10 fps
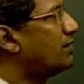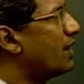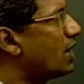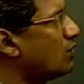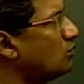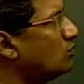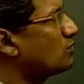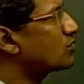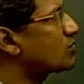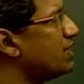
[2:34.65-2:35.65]

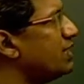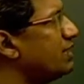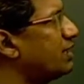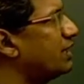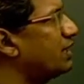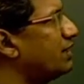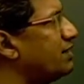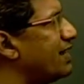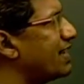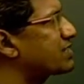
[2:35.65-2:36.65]
Now see
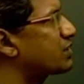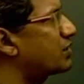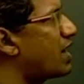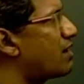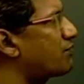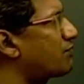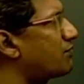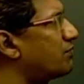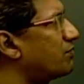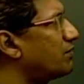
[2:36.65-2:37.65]
the next graph